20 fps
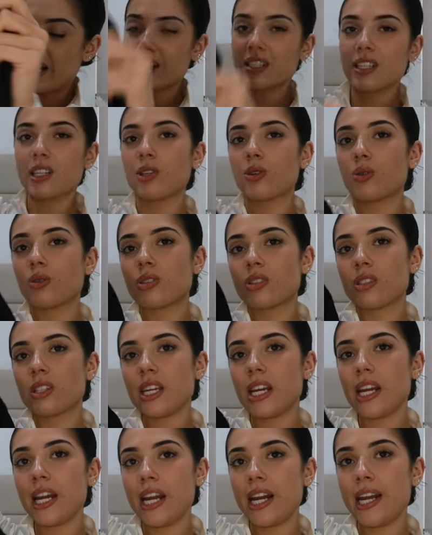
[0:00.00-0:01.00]
has a little
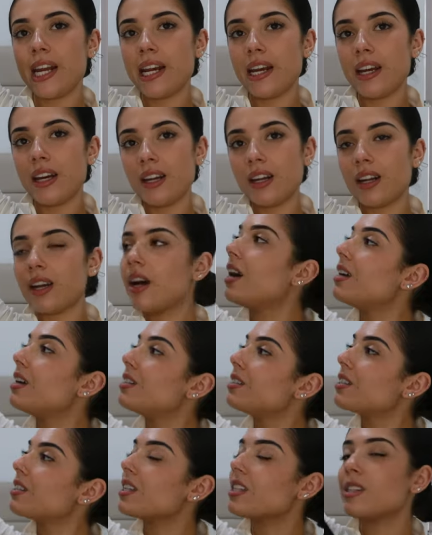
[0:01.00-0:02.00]
slit in it
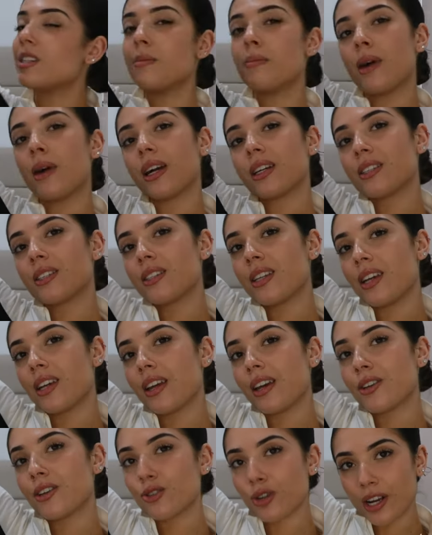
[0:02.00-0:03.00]
and it's a
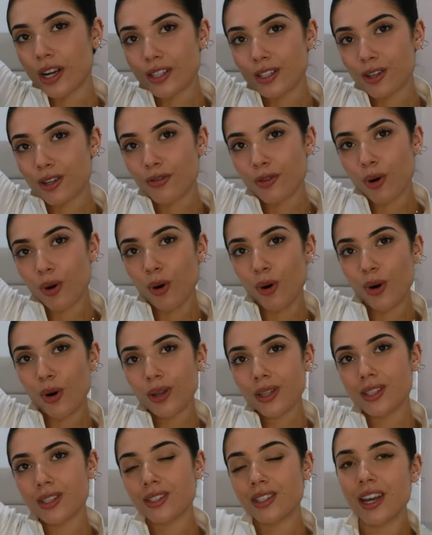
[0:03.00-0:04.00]
maxi dress, of
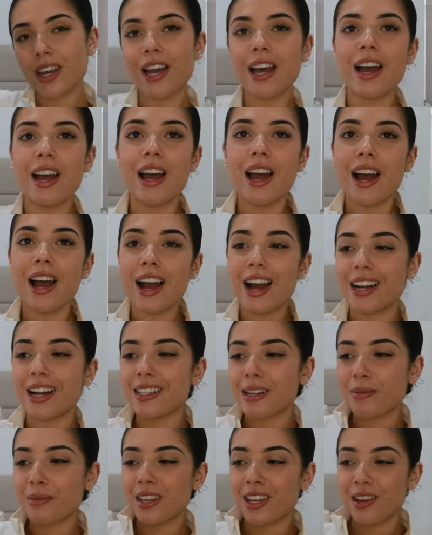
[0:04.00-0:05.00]
course.
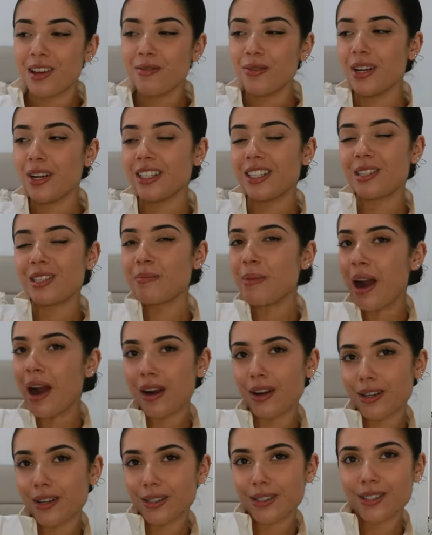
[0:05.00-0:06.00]
And I'm thinking of wearing this in
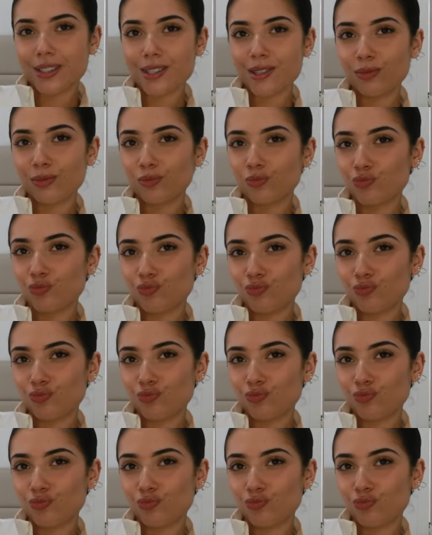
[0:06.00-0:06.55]
Paris.